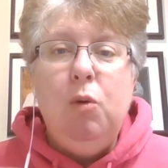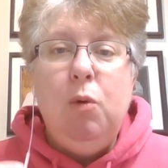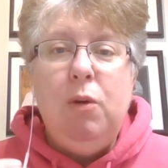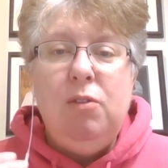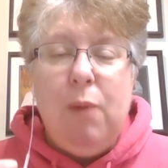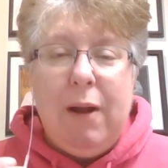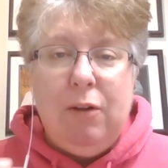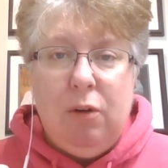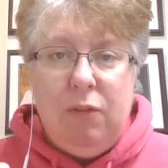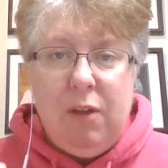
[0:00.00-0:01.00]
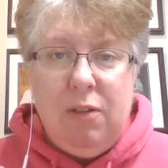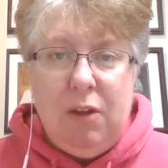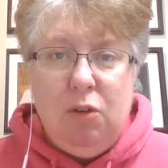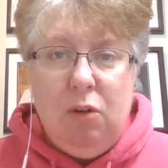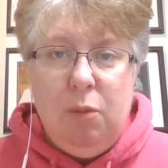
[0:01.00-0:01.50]
who is the rector of the
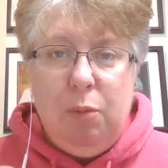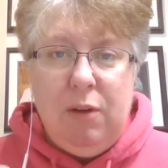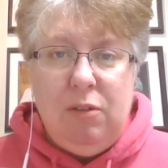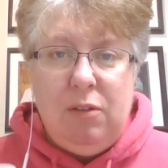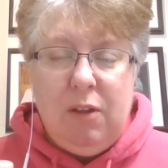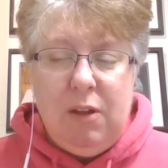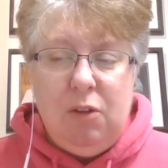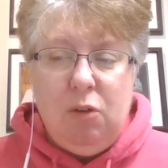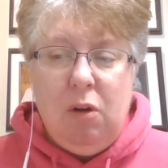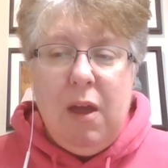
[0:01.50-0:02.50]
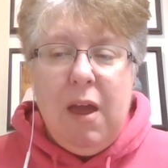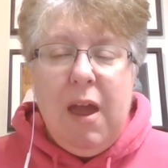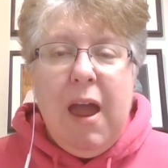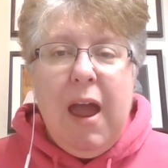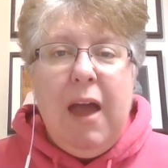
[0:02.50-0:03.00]
cathedral, the priest of the cathedral.
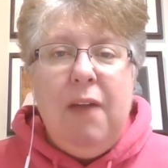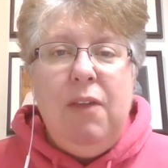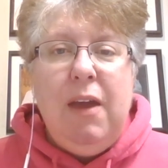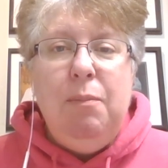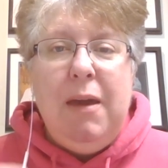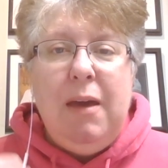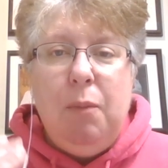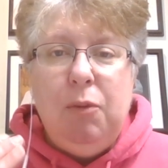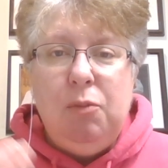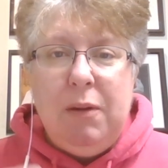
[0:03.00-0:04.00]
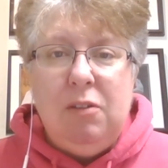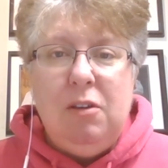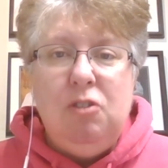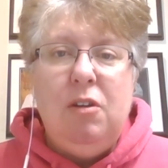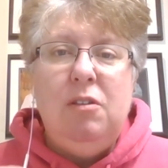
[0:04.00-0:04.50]
And they help us make
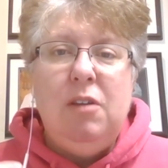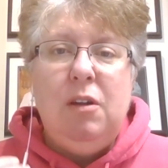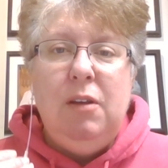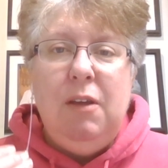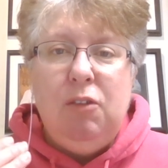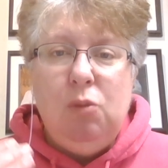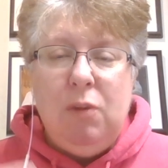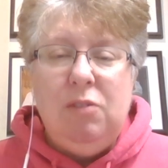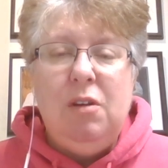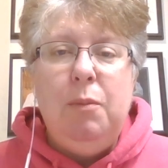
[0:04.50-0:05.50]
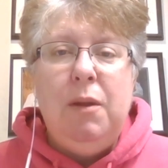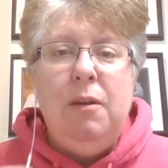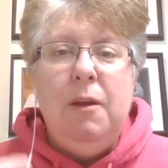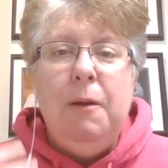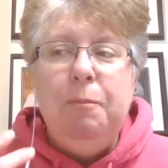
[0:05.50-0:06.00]
decisions and give us wisdom,
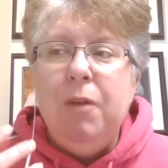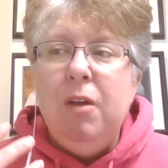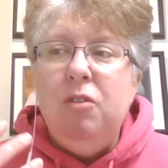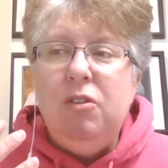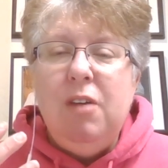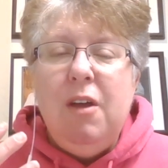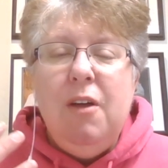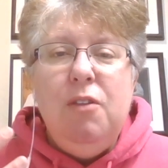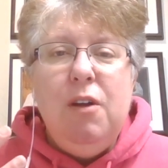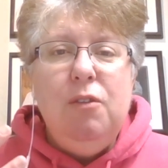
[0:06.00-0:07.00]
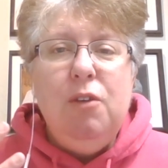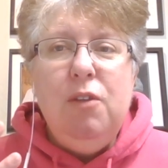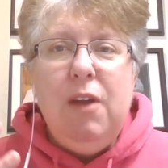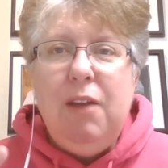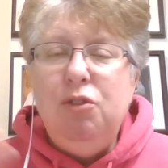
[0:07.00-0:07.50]
and just
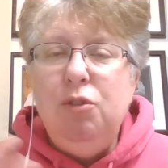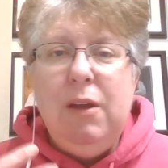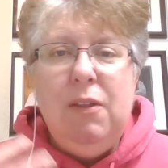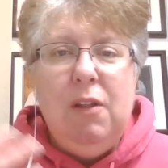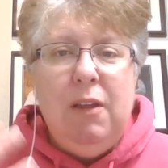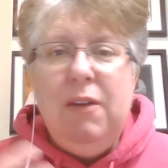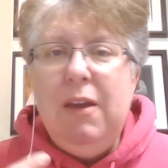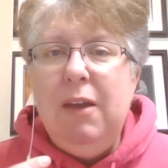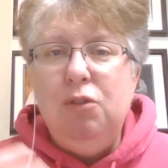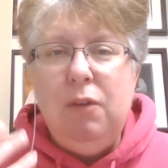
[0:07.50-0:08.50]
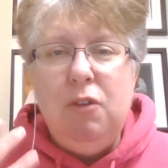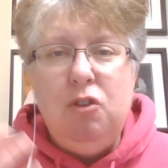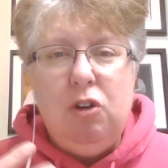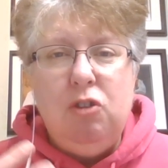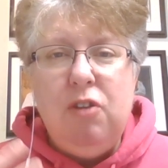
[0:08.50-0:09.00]
they're the history, the living history of the
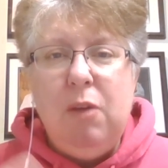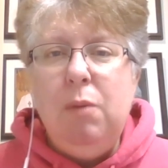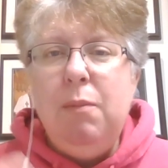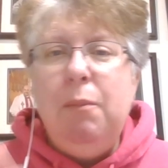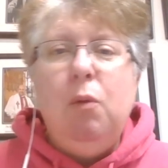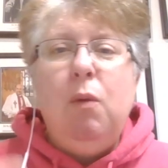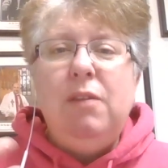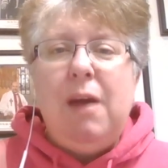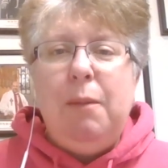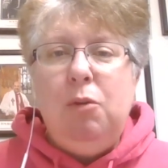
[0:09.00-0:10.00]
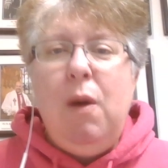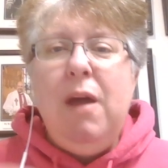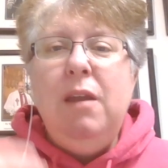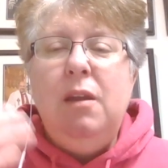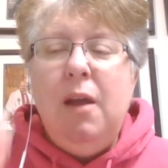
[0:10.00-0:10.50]
church. They remember what's happened
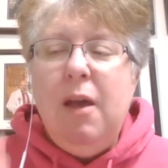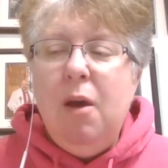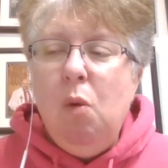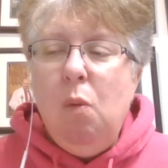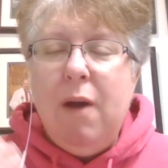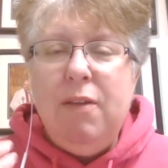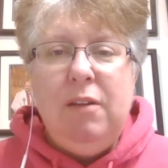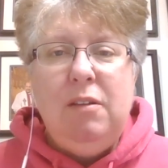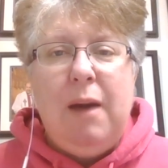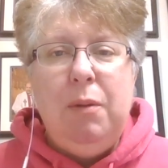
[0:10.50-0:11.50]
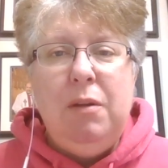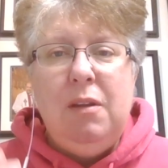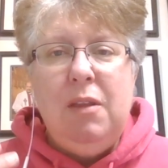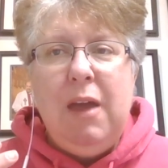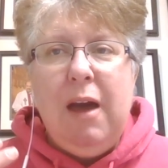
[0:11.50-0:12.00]
when and why things
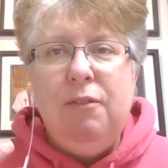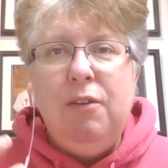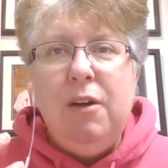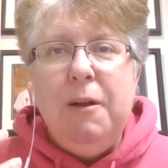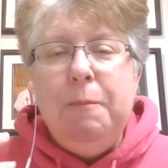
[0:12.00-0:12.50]
happened, and they have